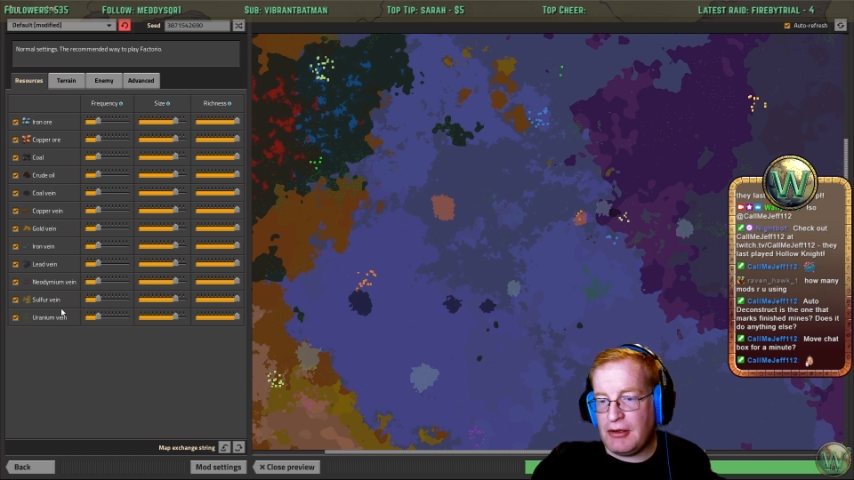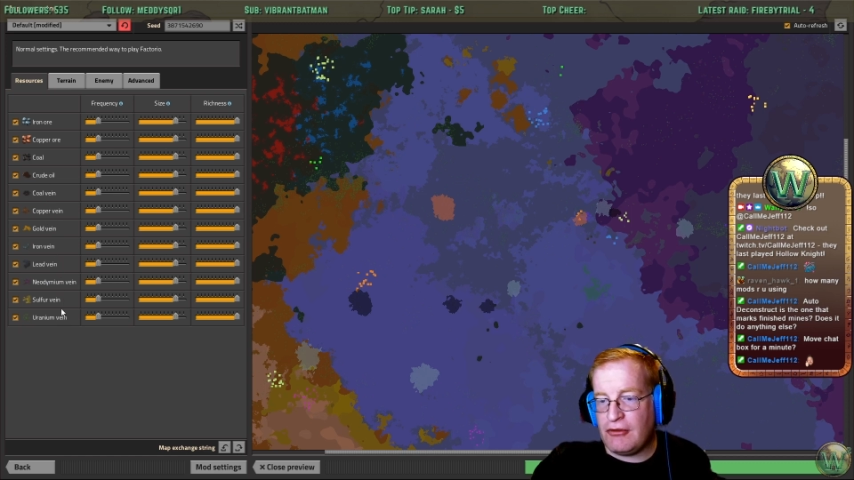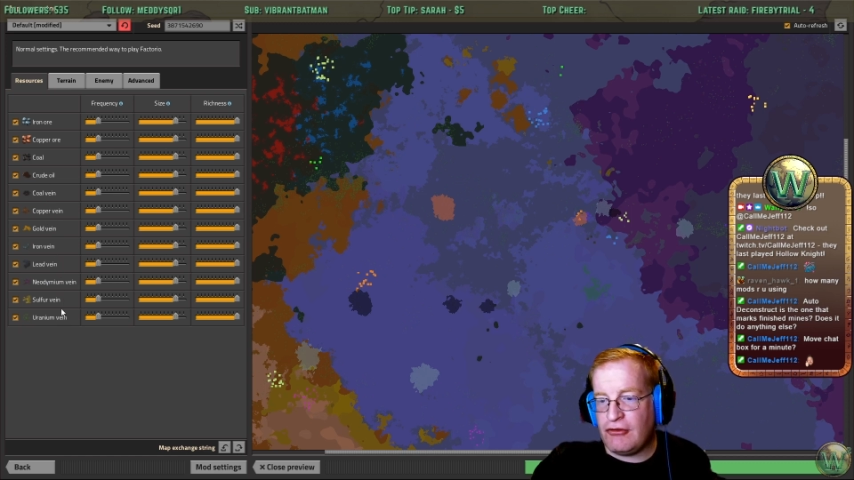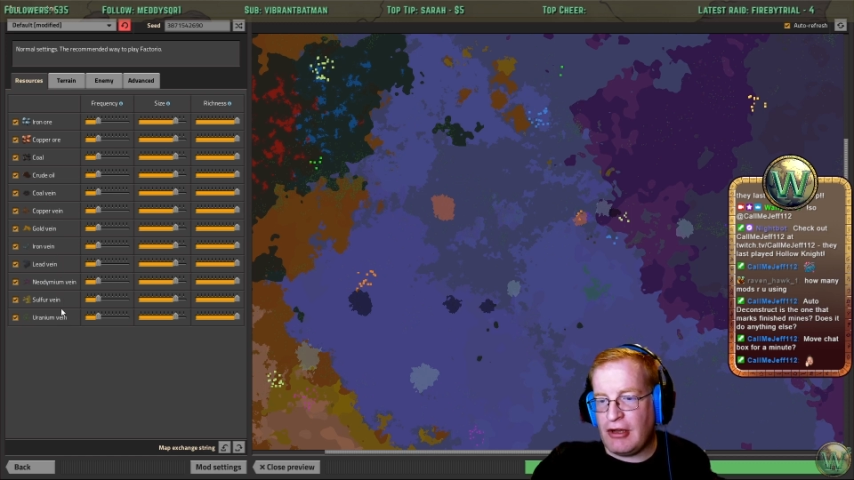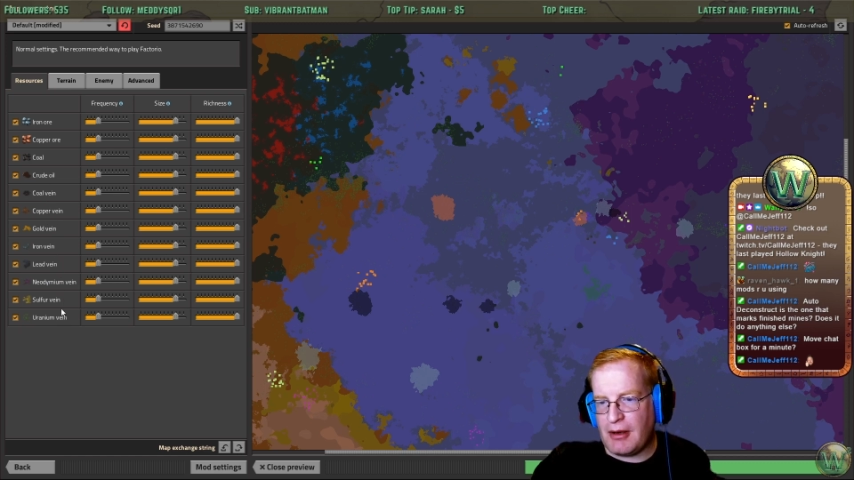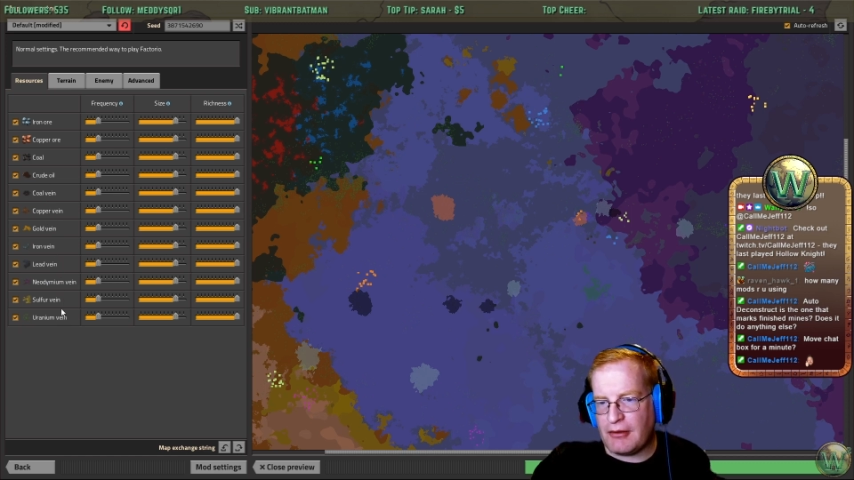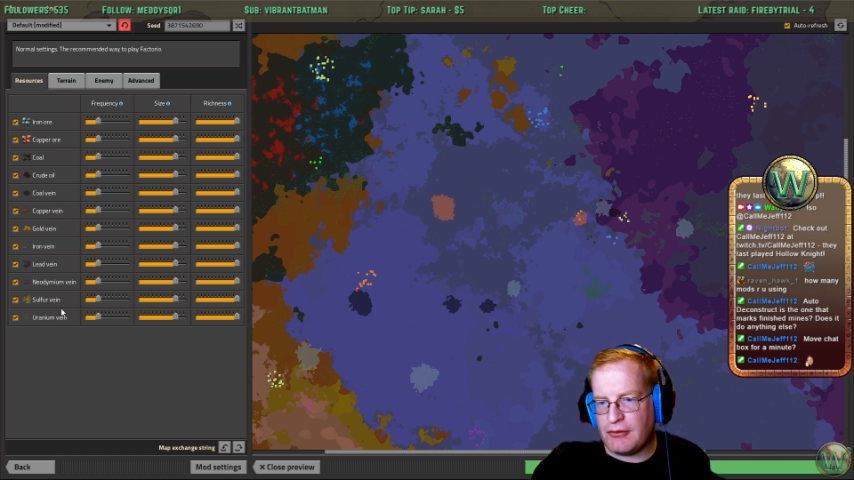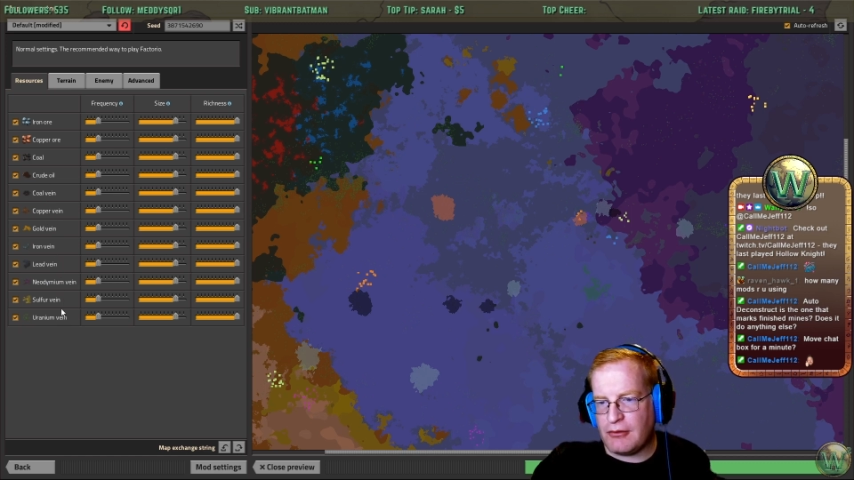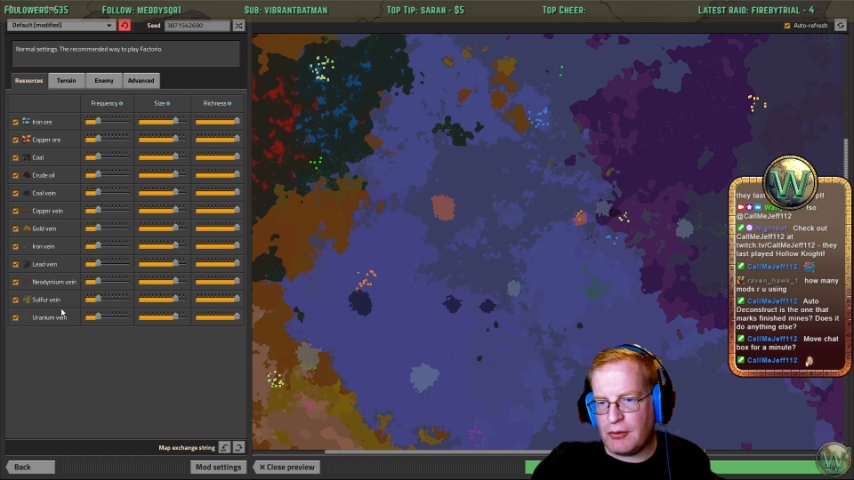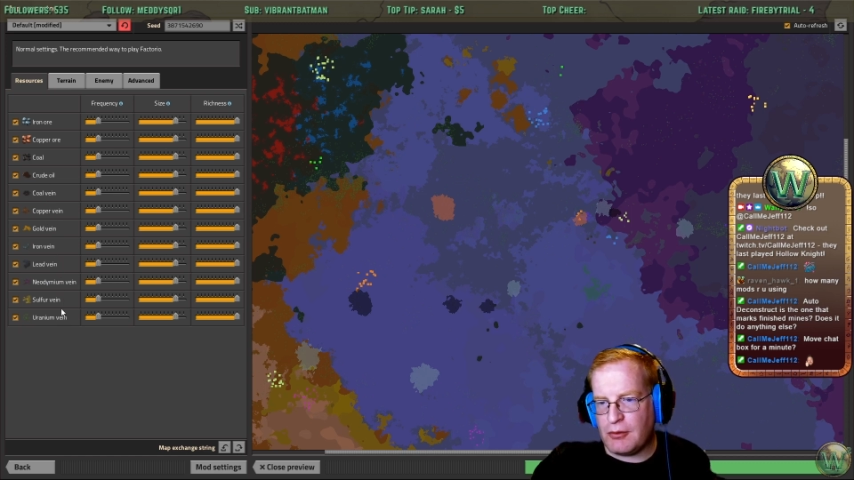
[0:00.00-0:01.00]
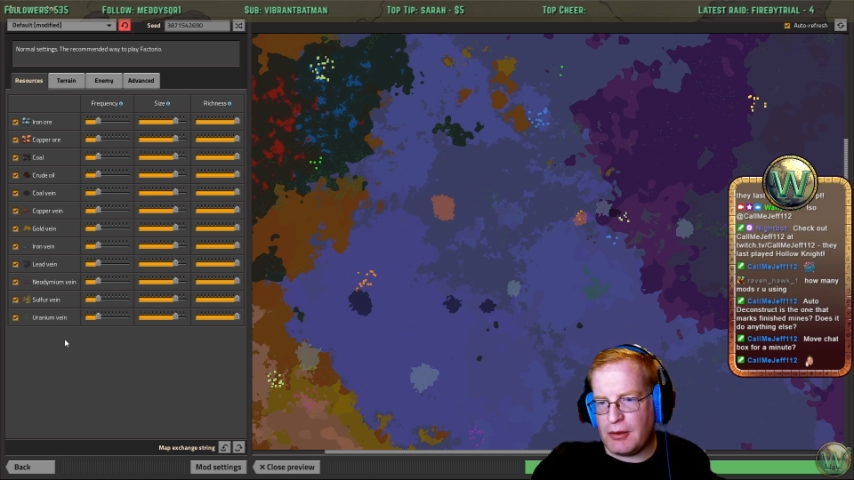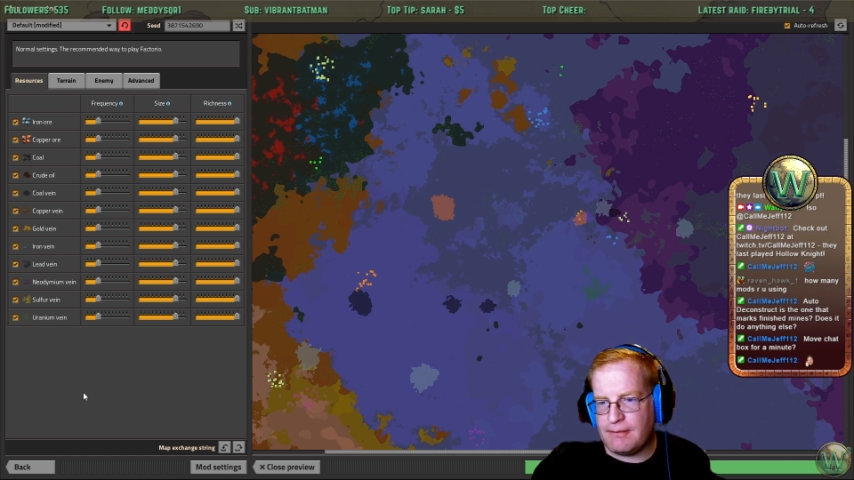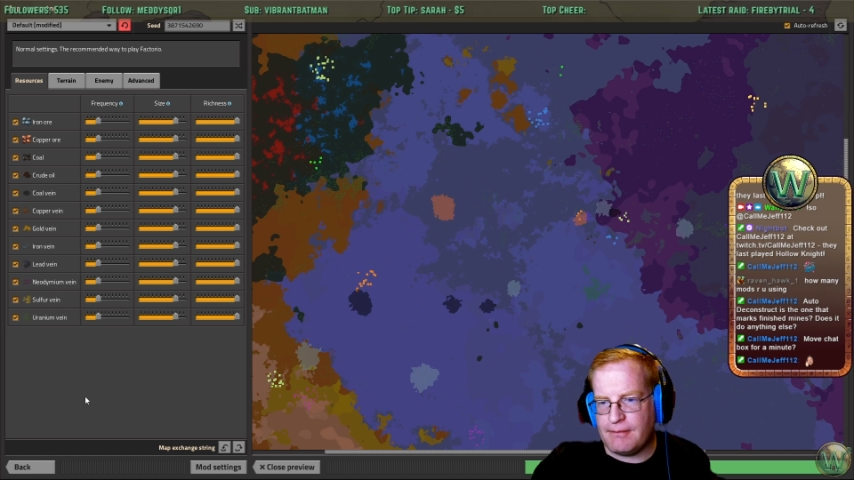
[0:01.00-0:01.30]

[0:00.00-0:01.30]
because chat box was in the way.